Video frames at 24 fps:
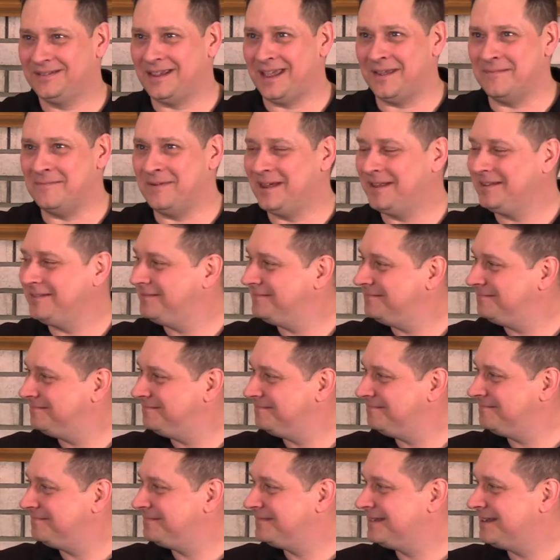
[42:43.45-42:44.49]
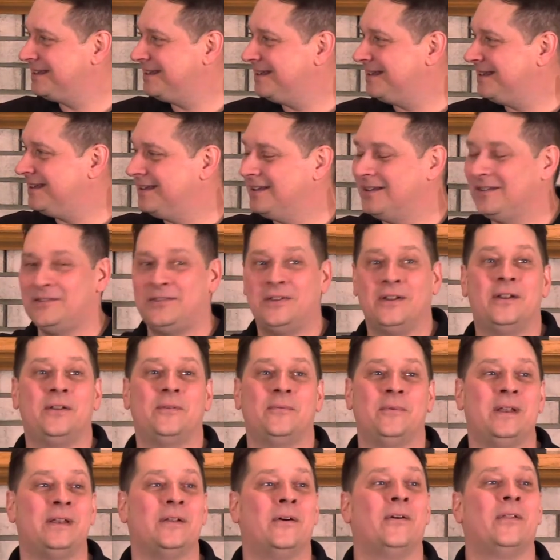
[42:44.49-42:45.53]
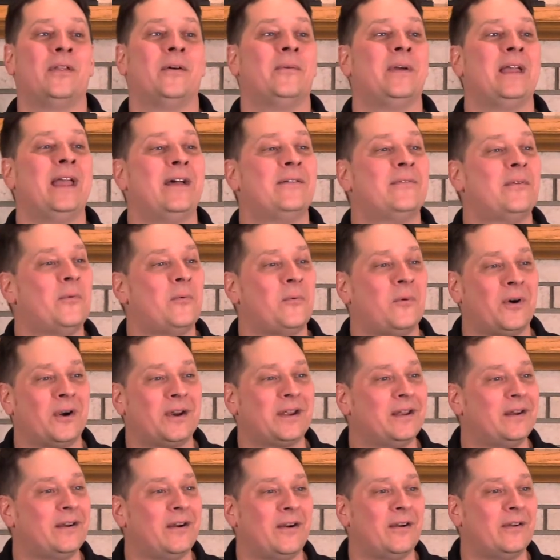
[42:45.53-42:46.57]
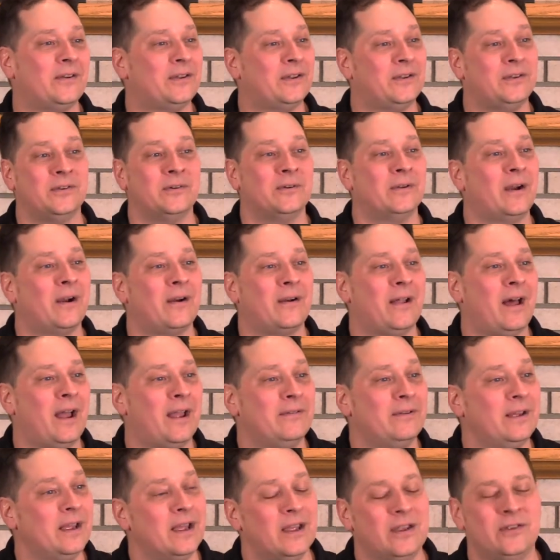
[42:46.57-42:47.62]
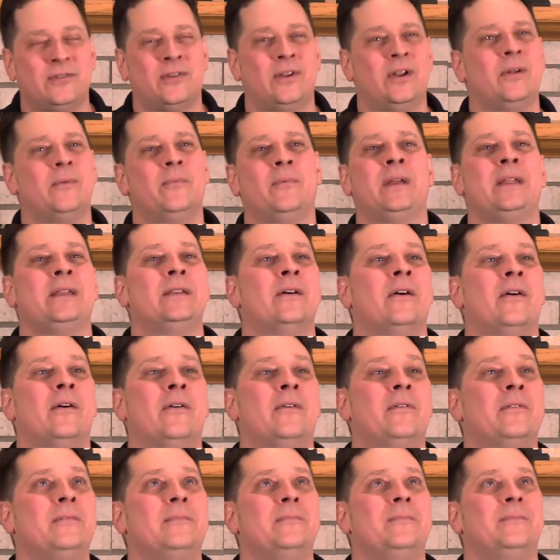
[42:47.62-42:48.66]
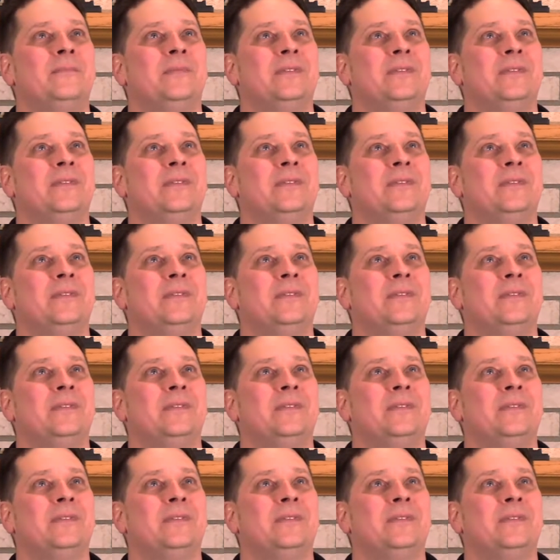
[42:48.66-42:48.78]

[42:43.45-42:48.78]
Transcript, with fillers: Amen? Shouldn't we know that we have a work in our, to do in our life? Shouldn't we know?